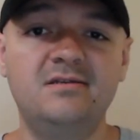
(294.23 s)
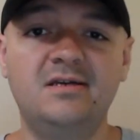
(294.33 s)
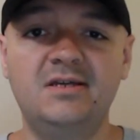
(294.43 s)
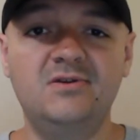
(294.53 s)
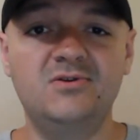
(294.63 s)
I
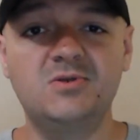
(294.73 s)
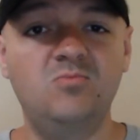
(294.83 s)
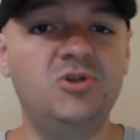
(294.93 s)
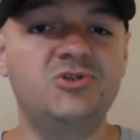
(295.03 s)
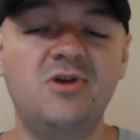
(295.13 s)
think there's some
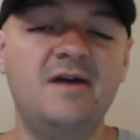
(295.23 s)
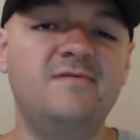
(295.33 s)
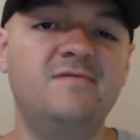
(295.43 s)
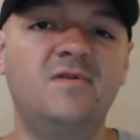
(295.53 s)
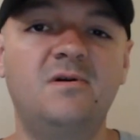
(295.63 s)
witchcraft
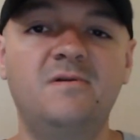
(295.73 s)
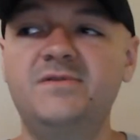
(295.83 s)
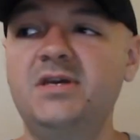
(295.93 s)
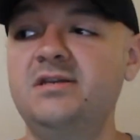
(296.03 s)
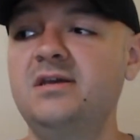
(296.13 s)
involved,
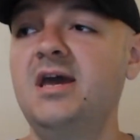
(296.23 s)
and